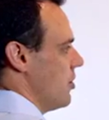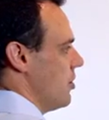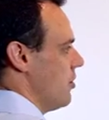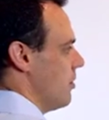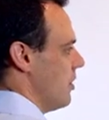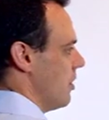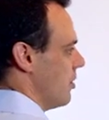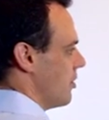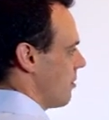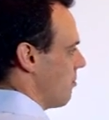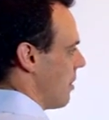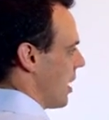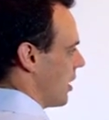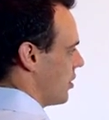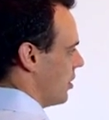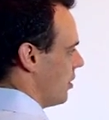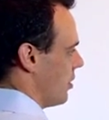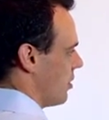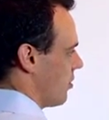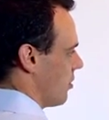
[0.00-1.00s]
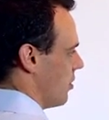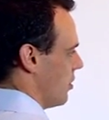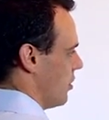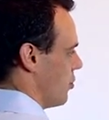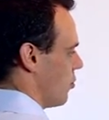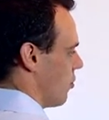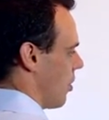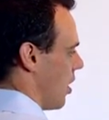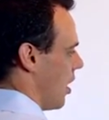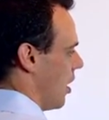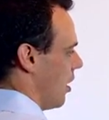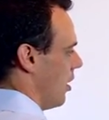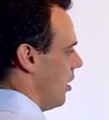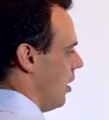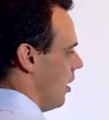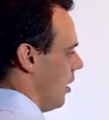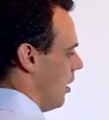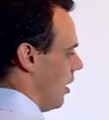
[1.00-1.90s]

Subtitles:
to do here is I'm actually just going to draw